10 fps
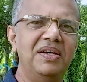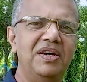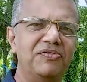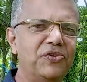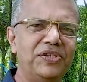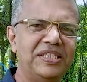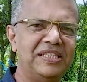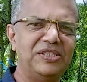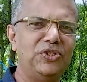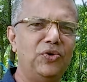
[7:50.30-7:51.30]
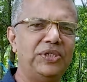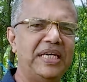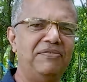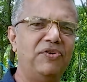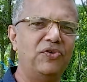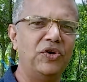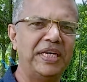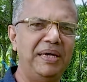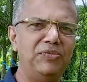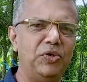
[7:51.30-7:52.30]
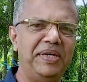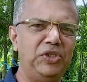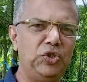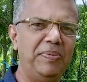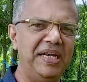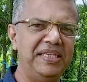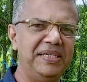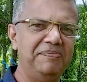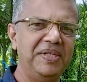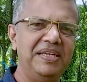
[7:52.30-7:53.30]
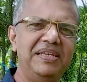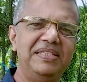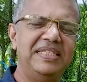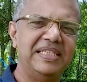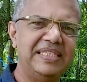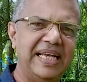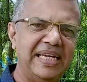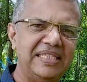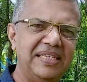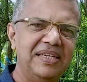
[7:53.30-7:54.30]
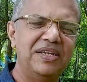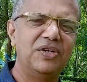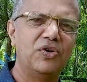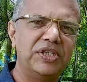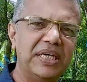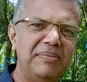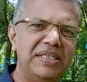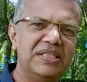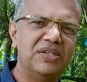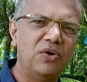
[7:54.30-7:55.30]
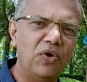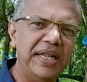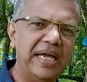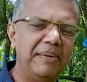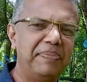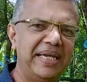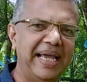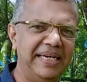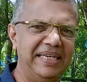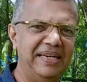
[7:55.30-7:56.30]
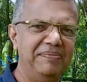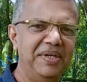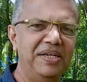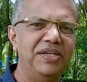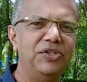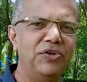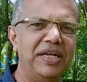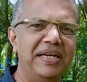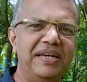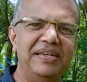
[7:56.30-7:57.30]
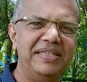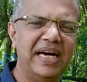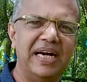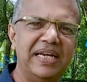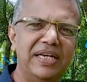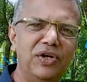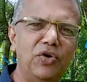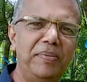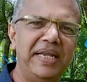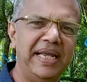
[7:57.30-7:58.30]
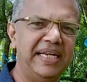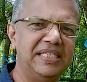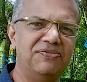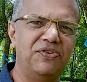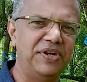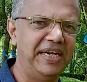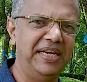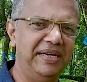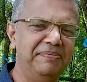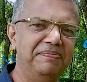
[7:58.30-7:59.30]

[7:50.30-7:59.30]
Of course, this is no time for Kottayam to be jubilant. Just that Kottayam is holding up a candle during dark and gloomy nights for India.